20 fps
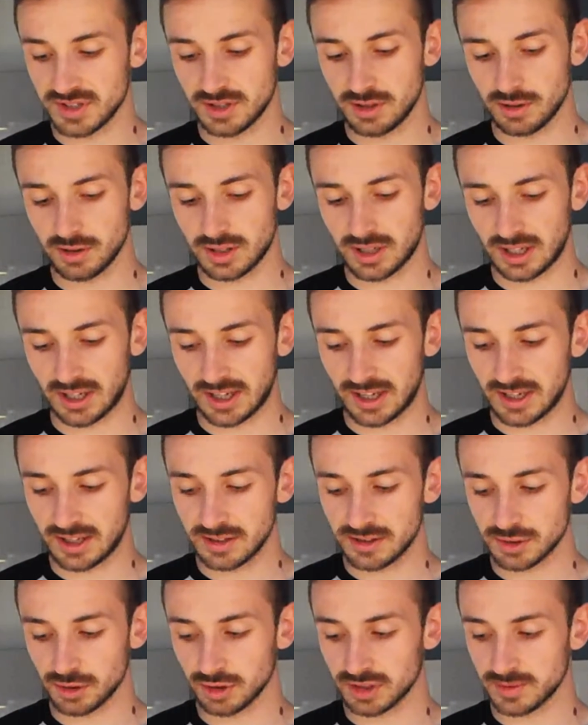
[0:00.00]
in the UK.
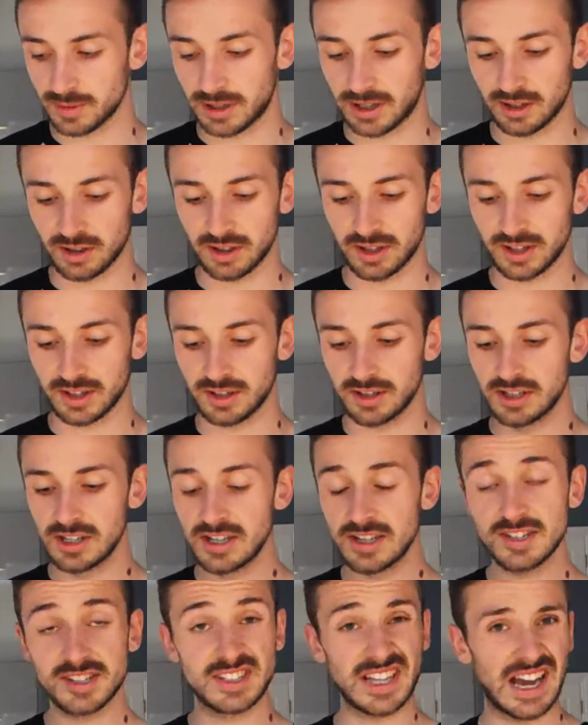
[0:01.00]
It talks about like
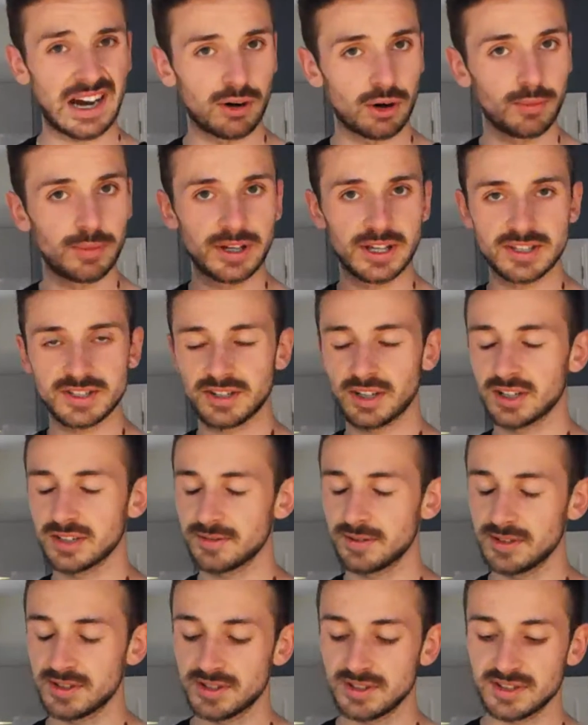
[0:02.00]
sour beer styles,
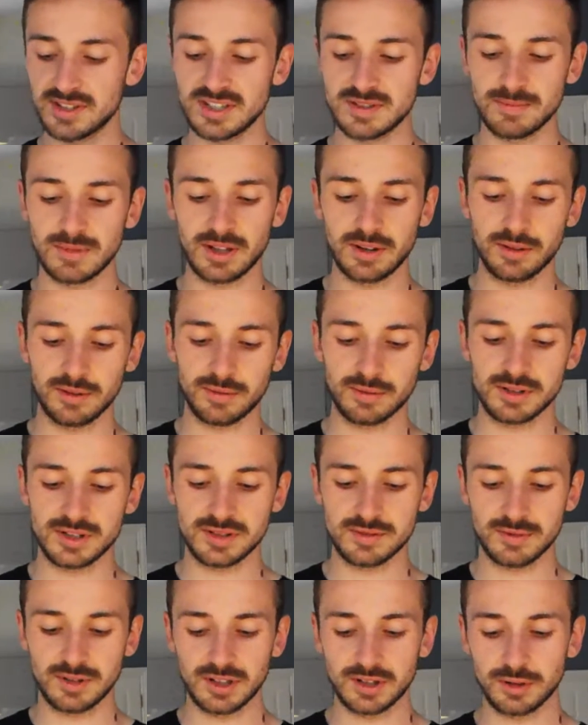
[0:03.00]
for instance, this month, which
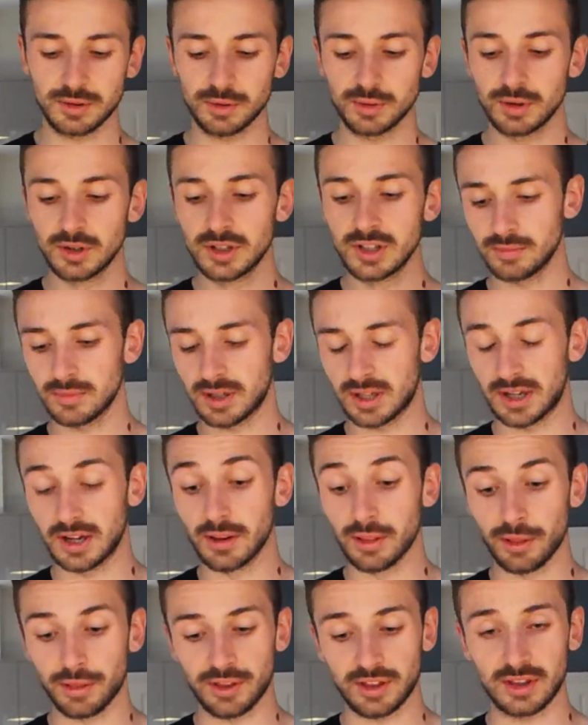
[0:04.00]
is really cool.
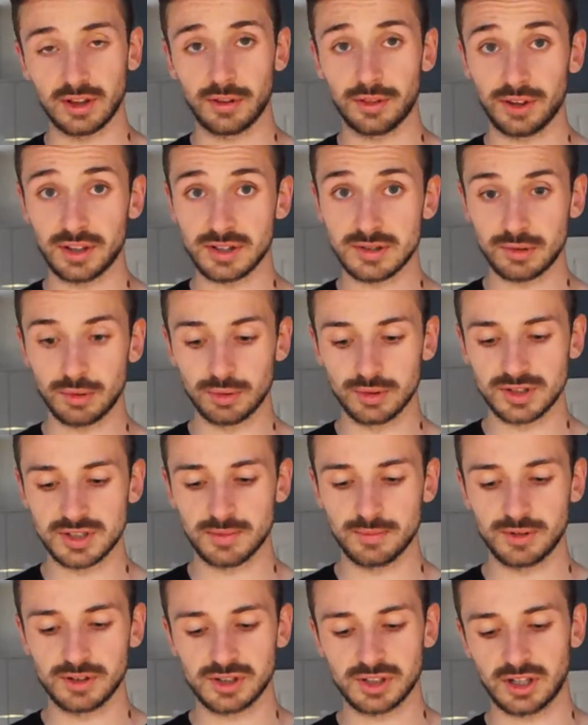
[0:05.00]
Another thing I think is
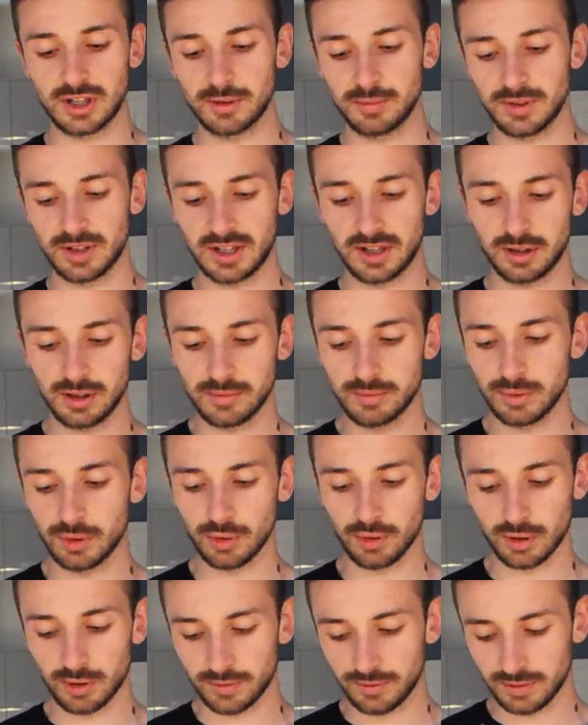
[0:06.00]
awesome, which I hope they include
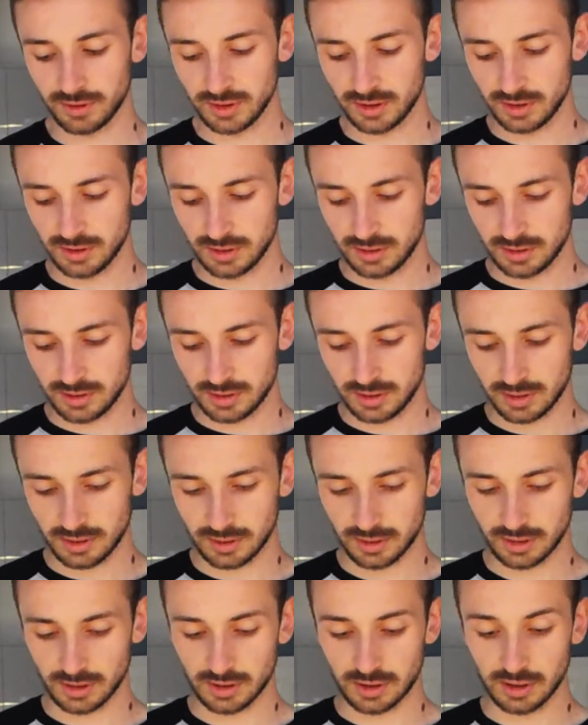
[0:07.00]
more of,
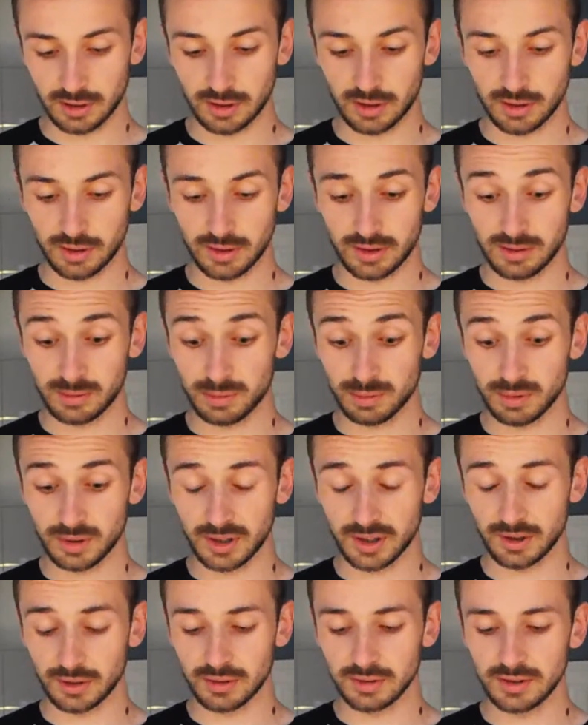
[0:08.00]
although I don't know that they
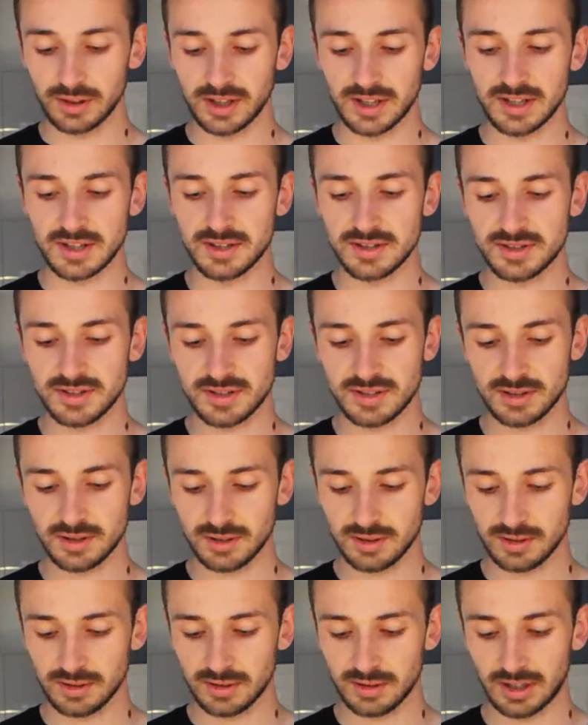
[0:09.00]
will, is
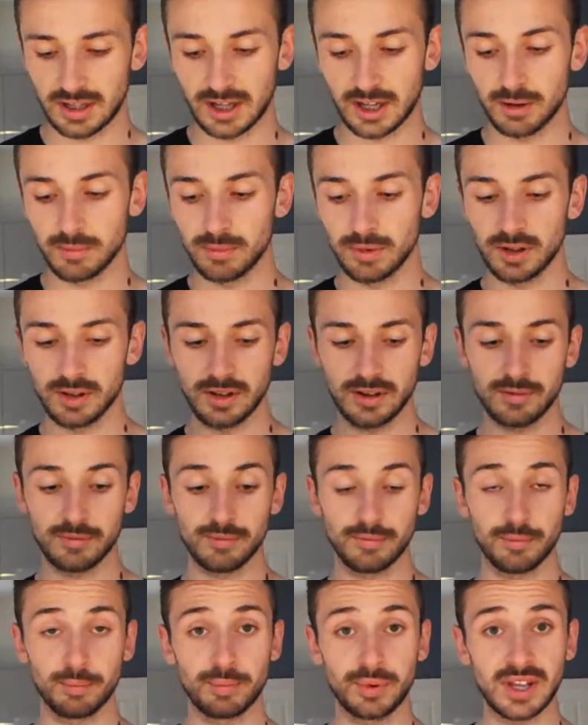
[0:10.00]

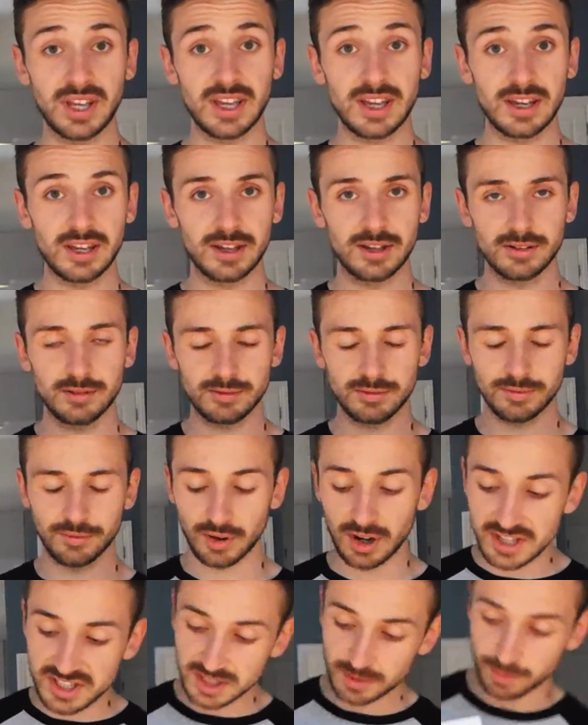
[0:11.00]
beer
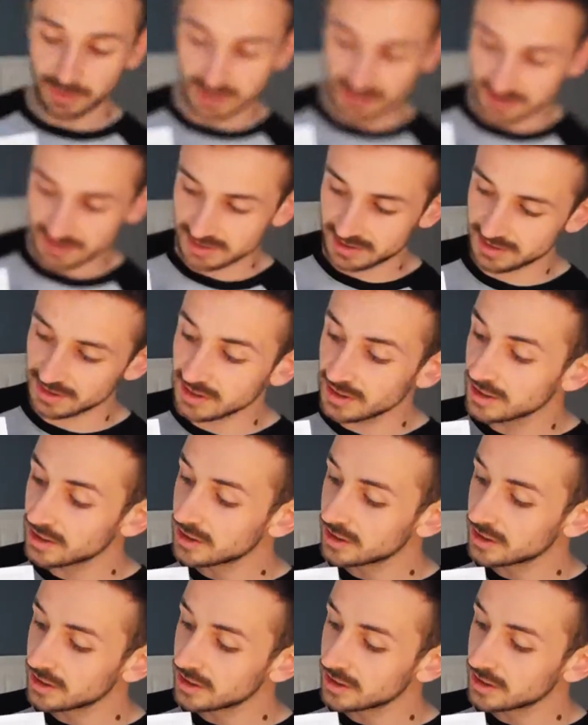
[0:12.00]
recipes.